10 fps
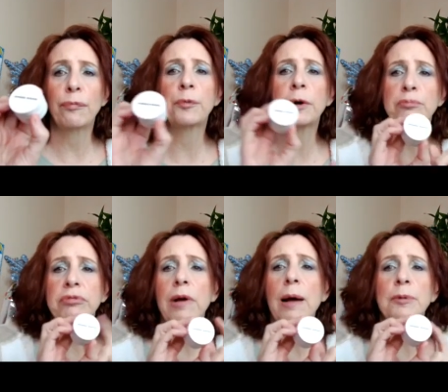will
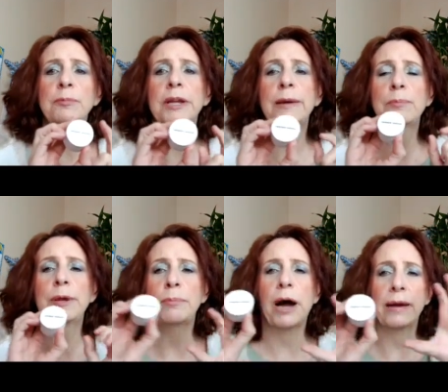probably
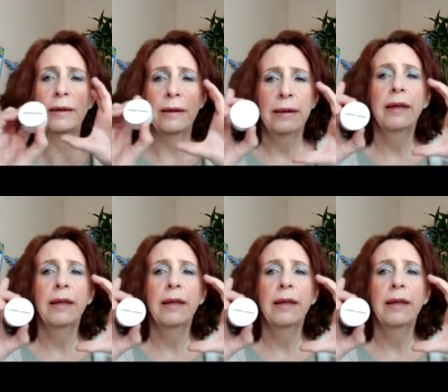be buying